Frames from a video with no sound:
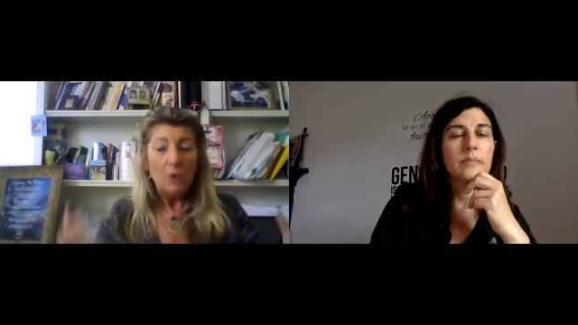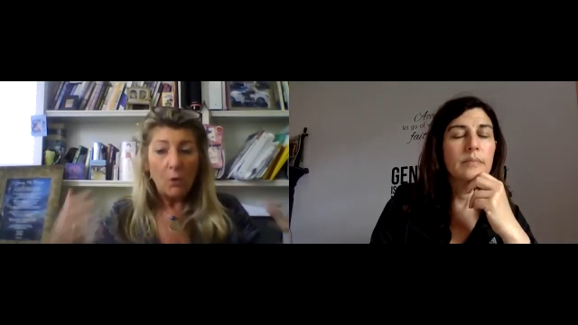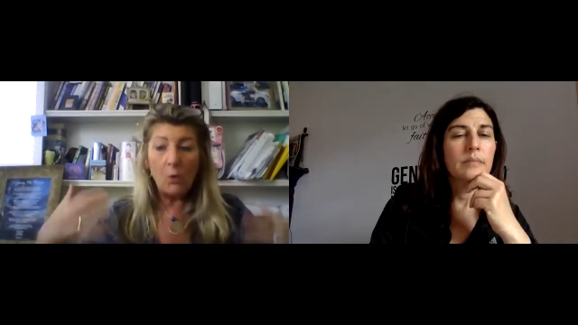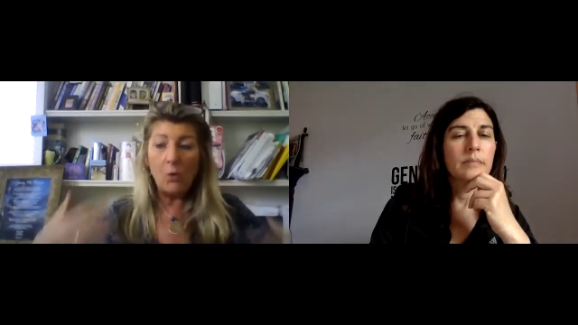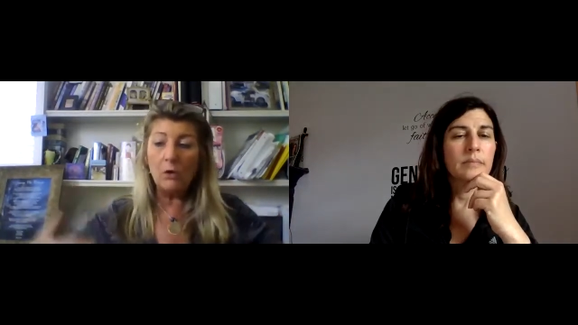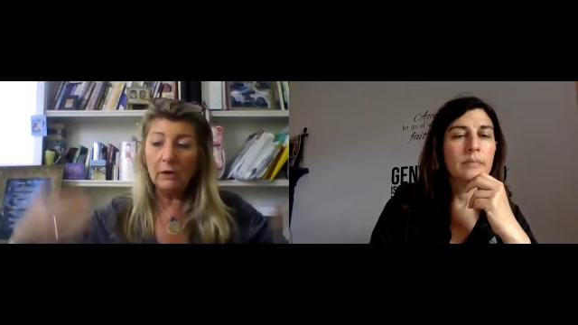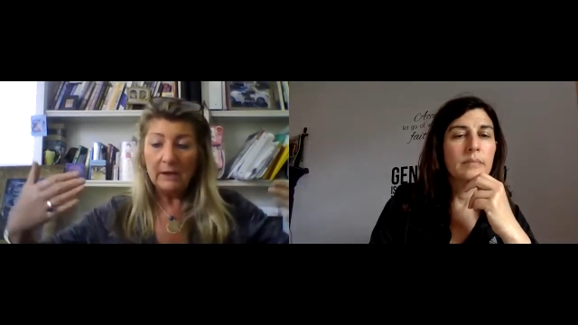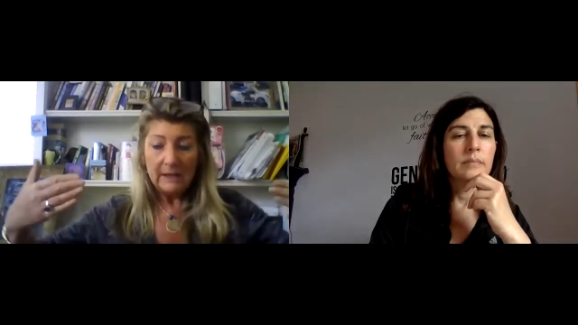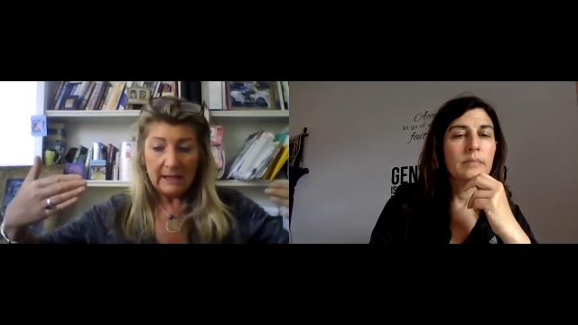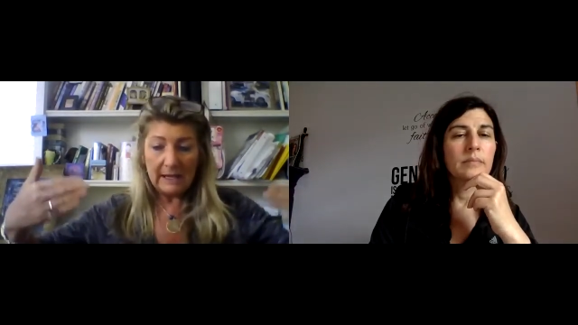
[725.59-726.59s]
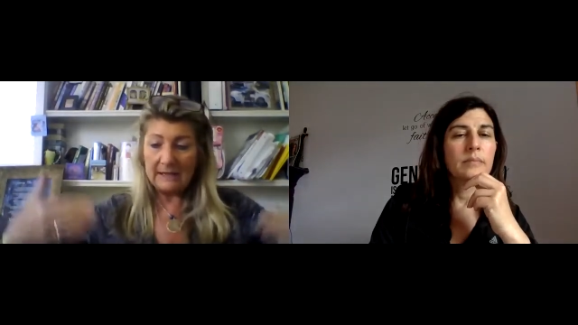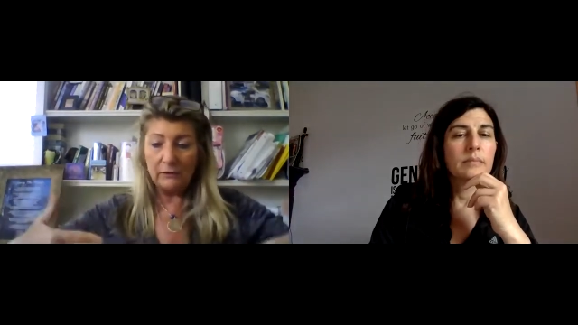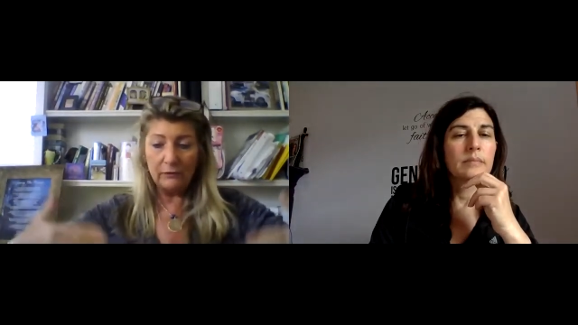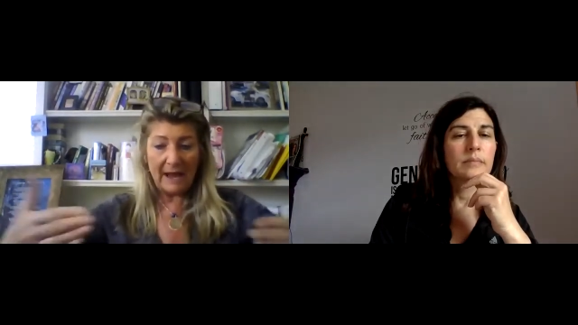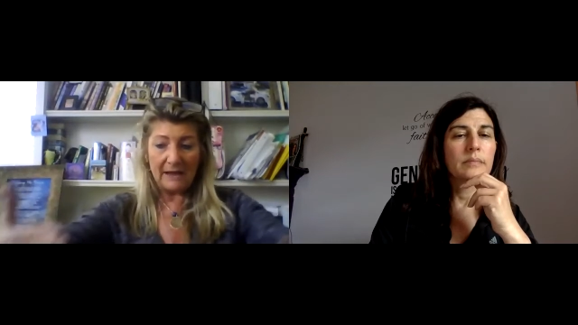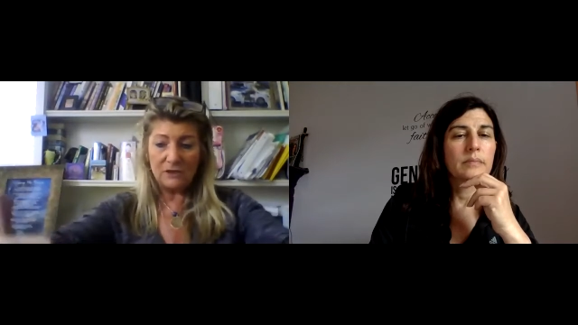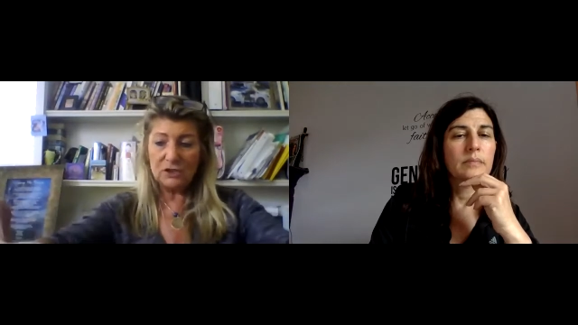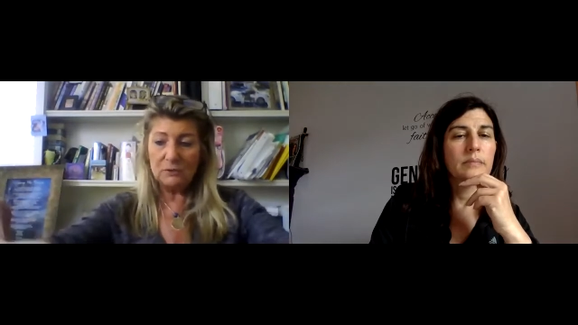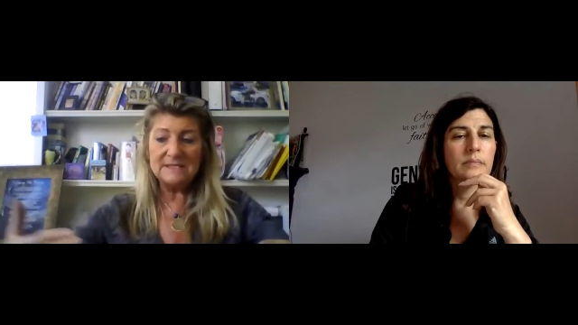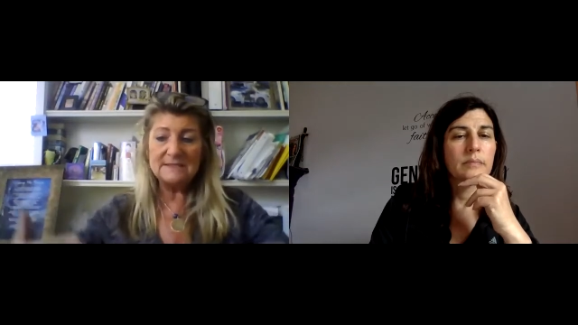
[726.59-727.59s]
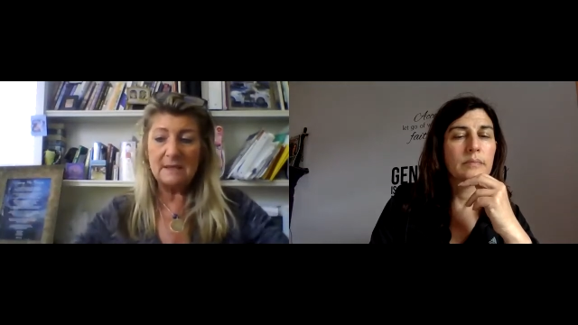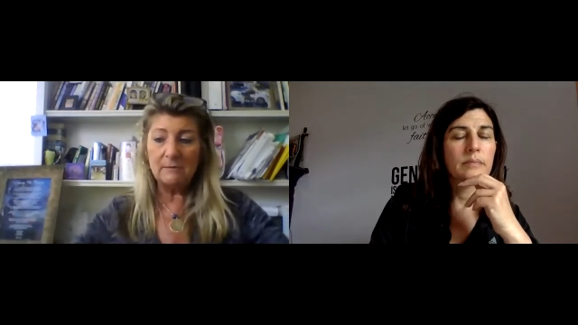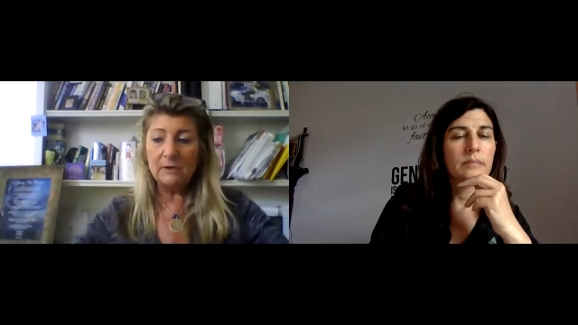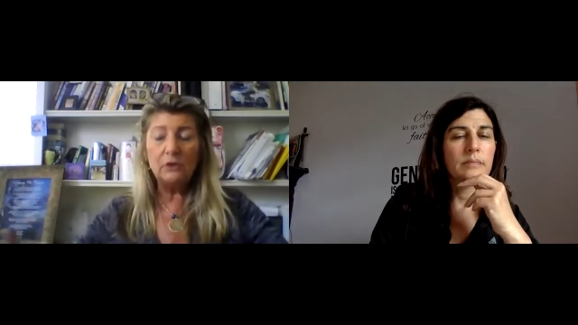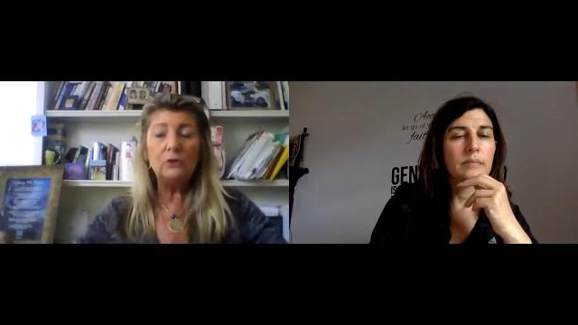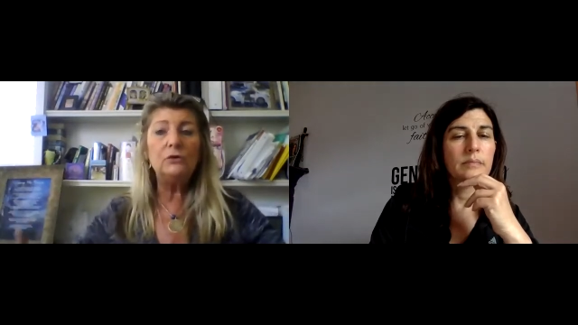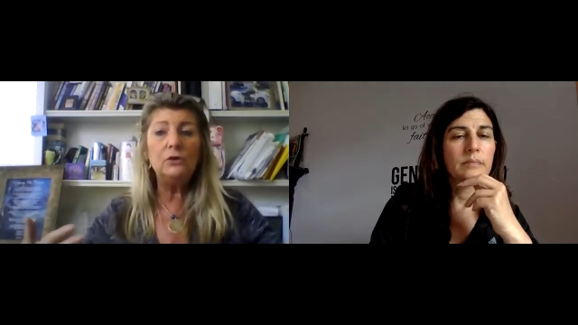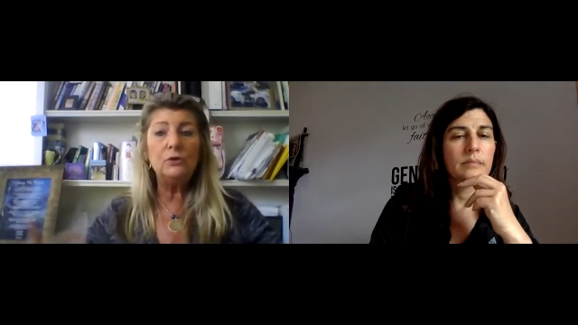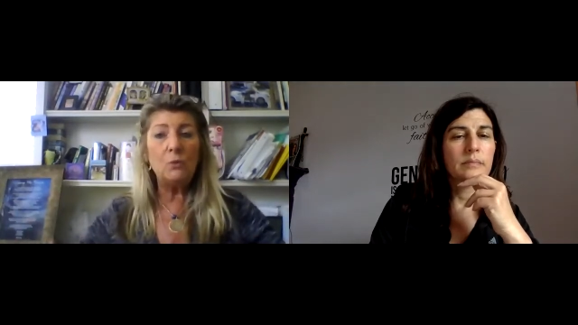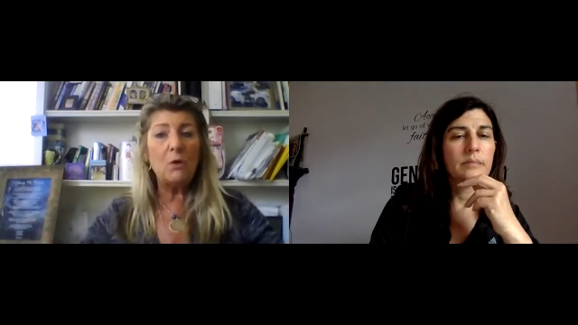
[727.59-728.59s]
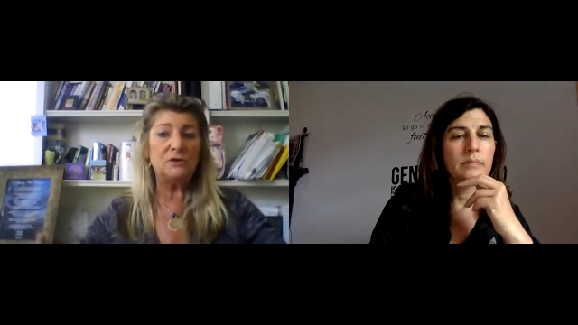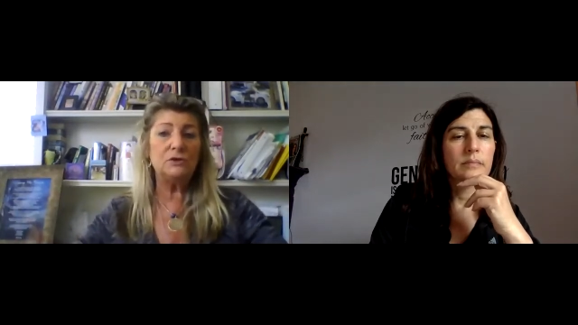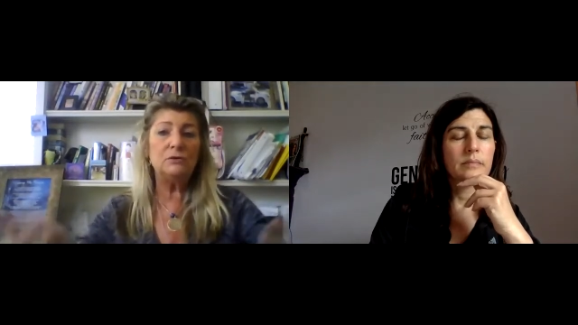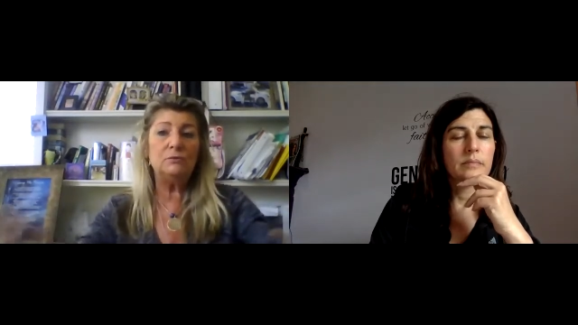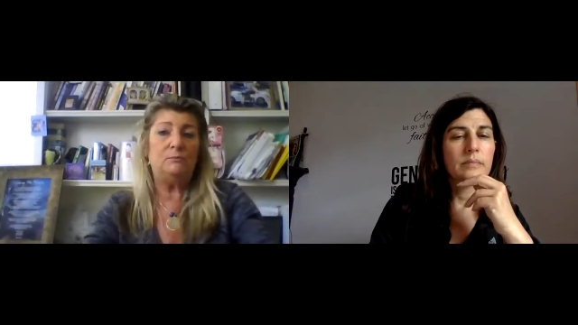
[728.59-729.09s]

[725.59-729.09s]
Speaker 1: or an interaction with someone who you want to